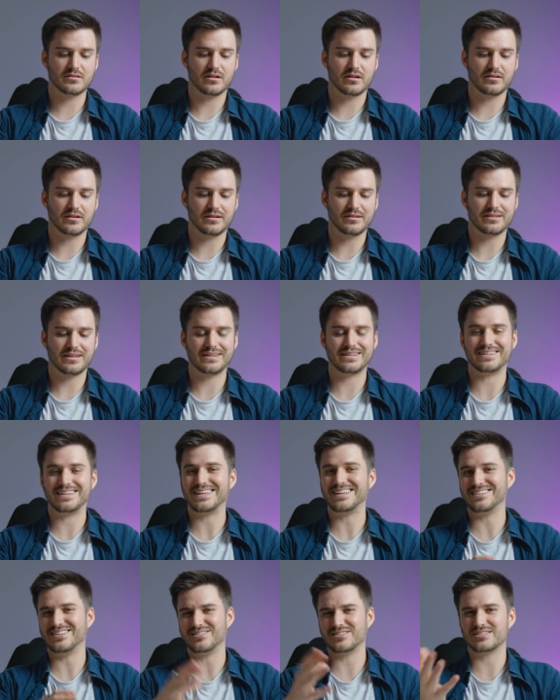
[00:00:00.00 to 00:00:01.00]
Uh, it,
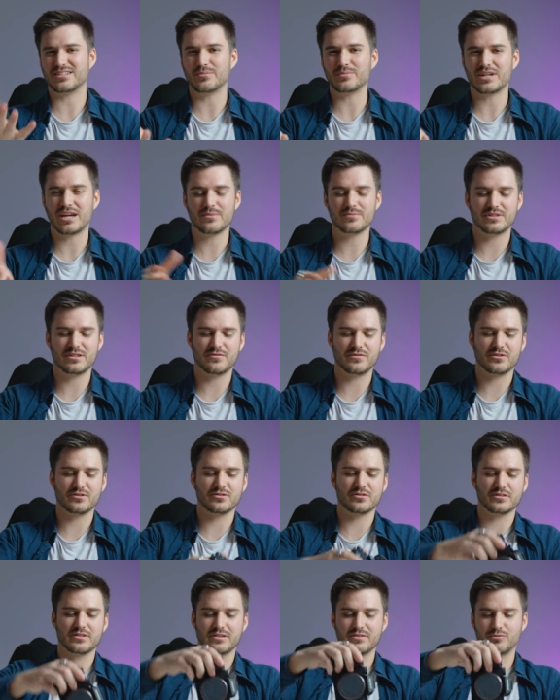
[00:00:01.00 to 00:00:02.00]
it, sometimes if
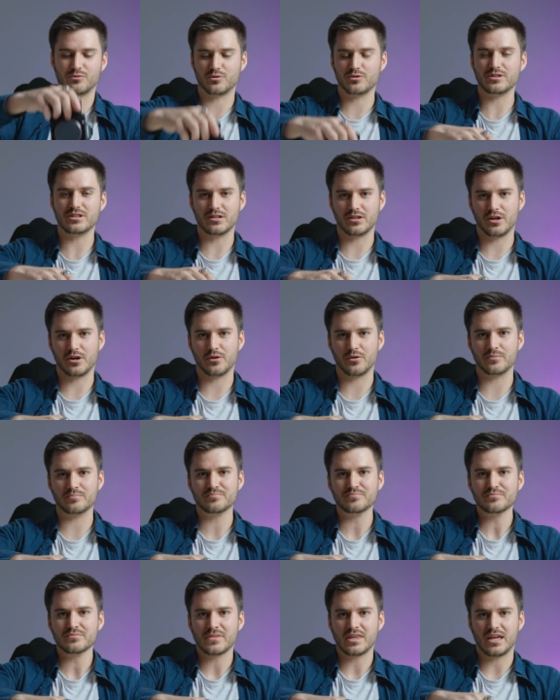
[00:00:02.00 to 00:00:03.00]
you're really low
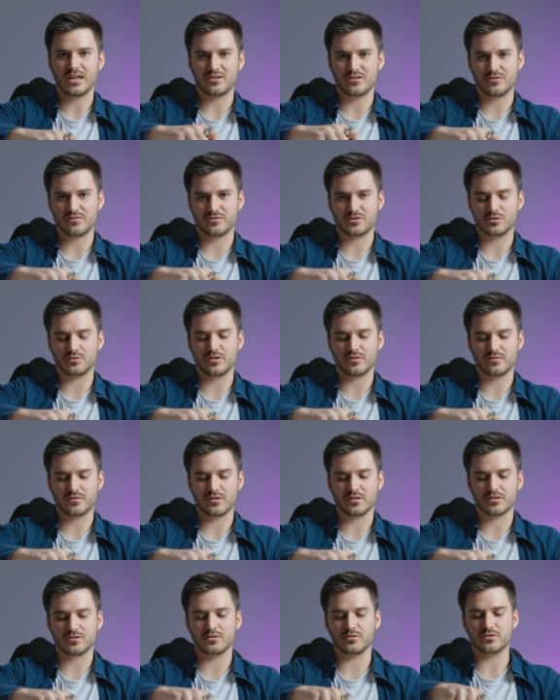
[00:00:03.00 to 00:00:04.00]
and you're shooting
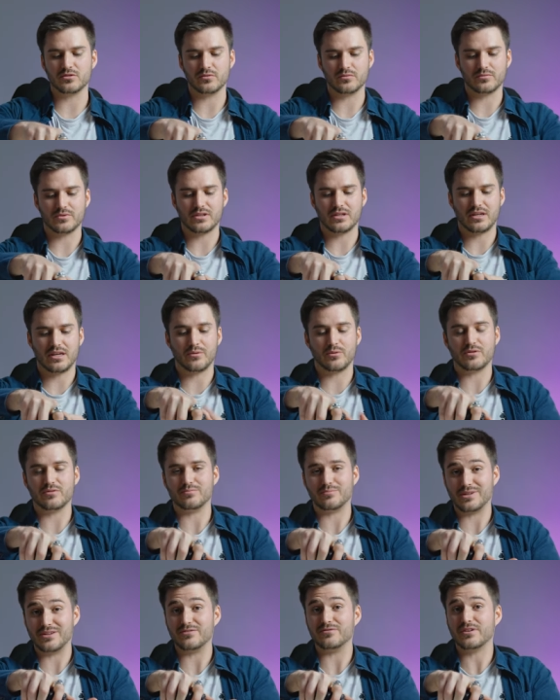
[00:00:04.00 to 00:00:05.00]
vertical, you'll it
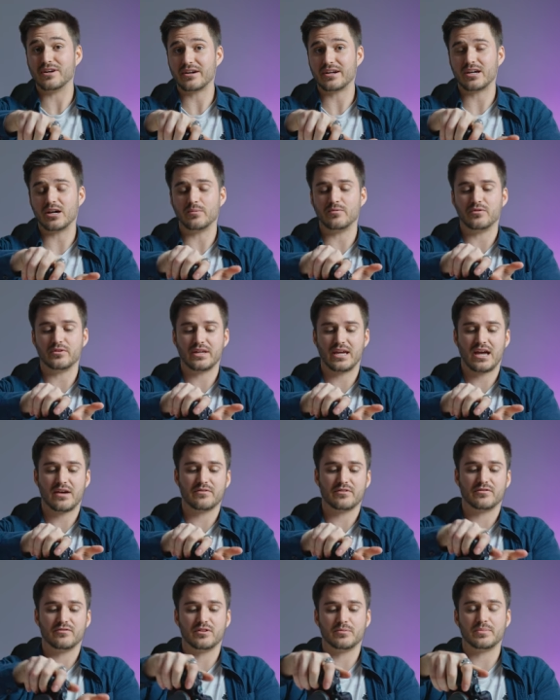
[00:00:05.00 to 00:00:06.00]
would be very helpful to
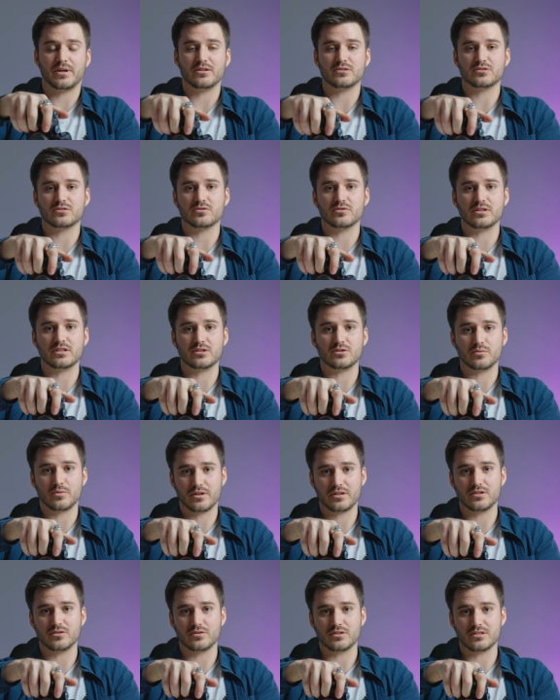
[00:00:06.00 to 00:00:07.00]
have a flip out screen to
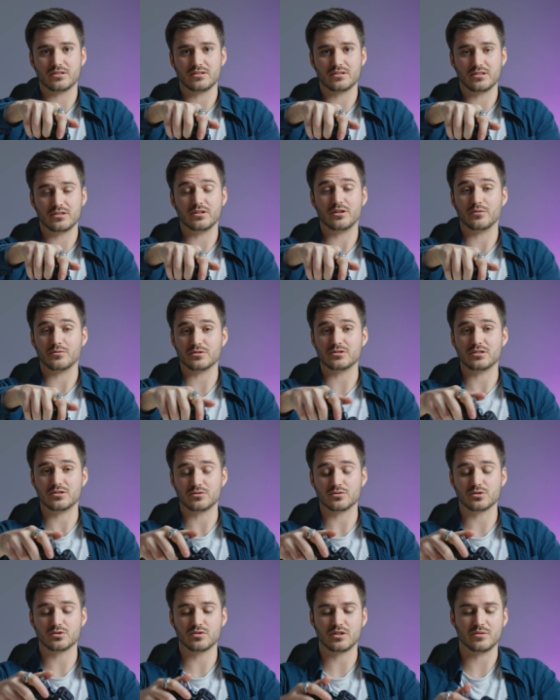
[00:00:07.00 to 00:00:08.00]
where you can you know see
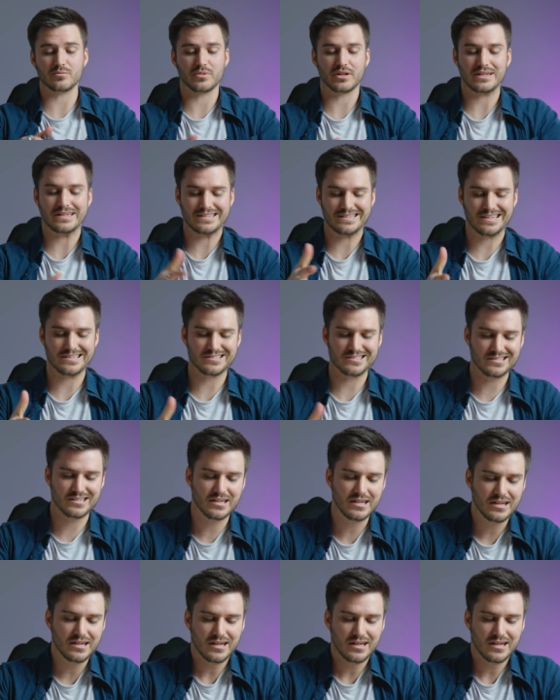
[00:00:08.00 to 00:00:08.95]
your screen, but it doesn't.